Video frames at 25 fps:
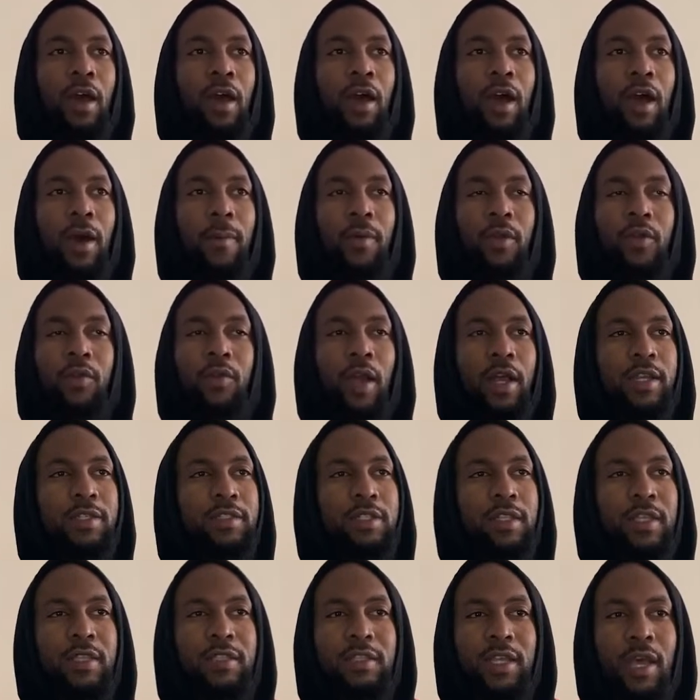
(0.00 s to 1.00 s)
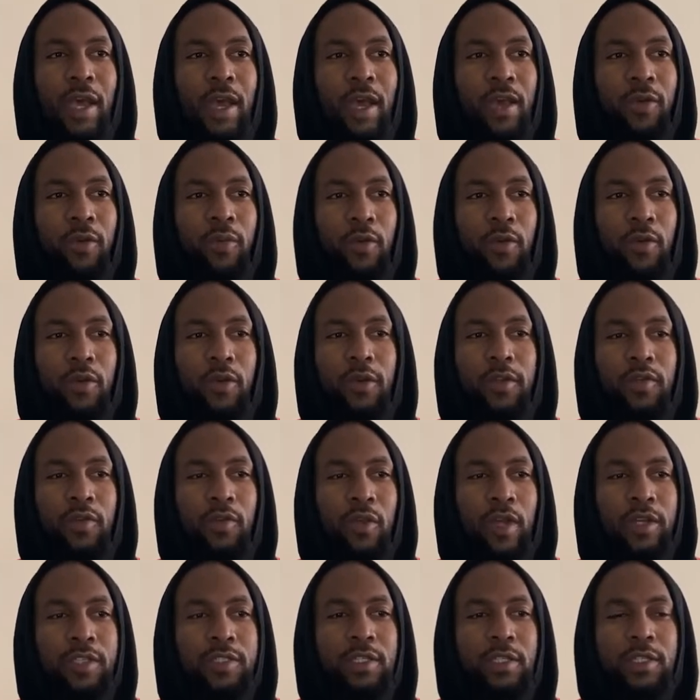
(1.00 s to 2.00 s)
across the entire world,
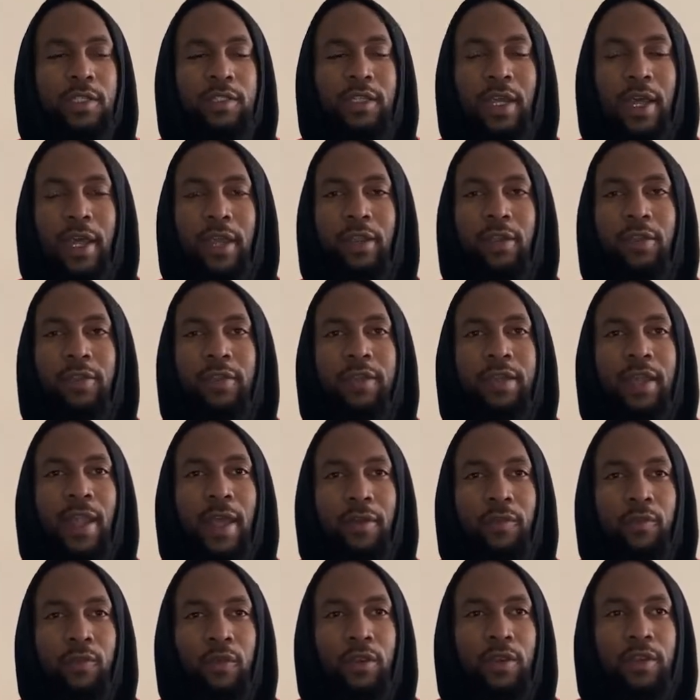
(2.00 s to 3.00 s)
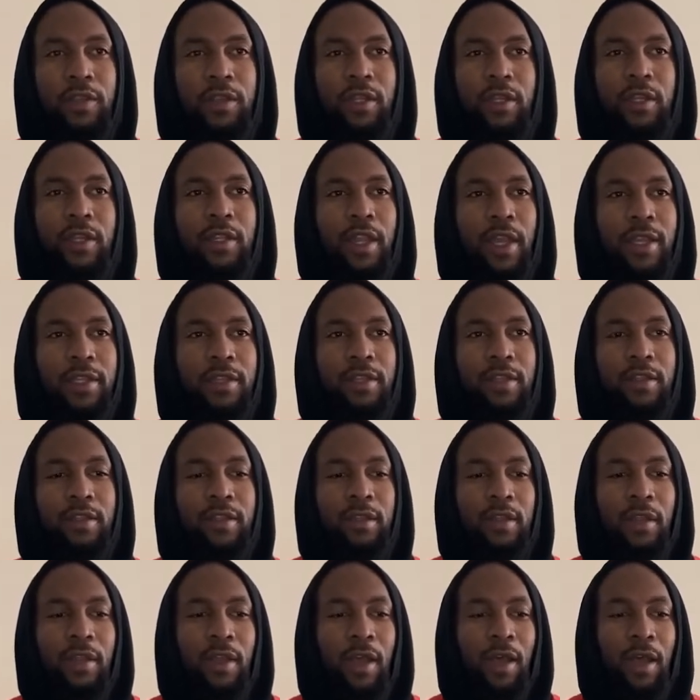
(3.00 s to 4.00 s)
across the entire network, the connected